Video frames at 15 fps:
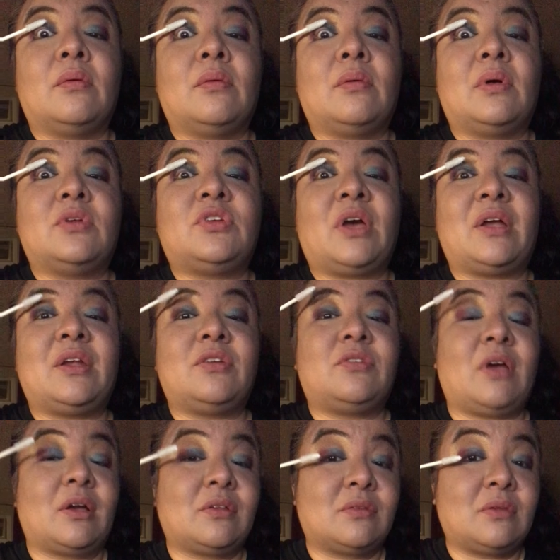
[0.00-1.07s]
well, Janet
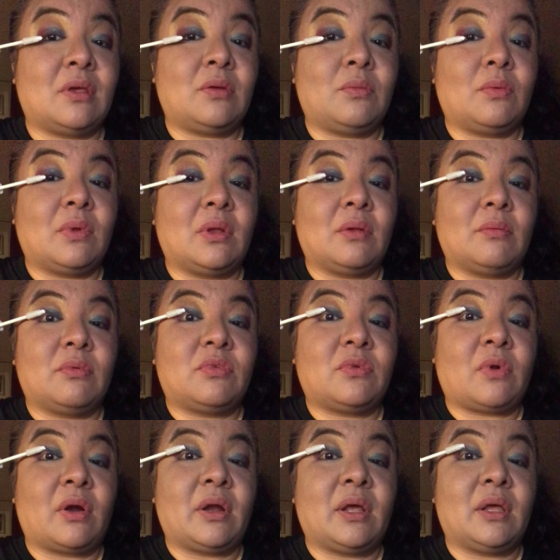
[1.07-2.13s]
Jackson
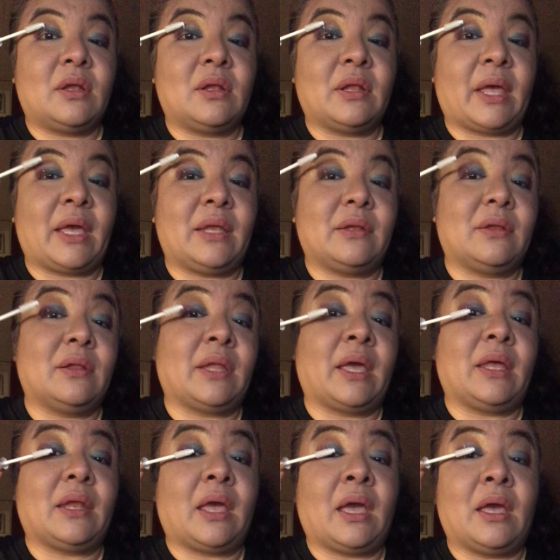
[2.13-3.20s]
started late
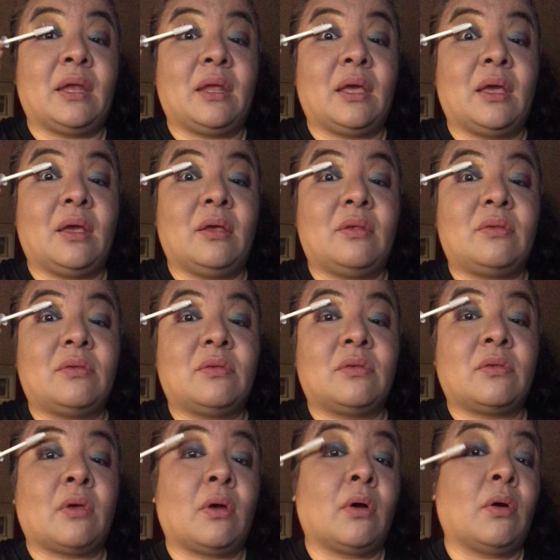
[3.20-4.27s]
'80s,
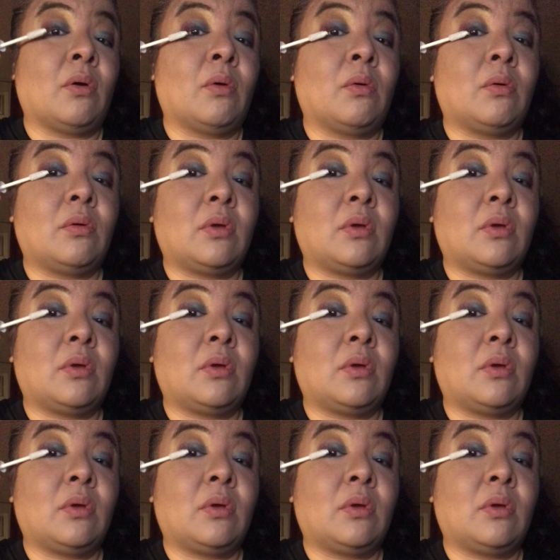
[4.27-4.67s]
so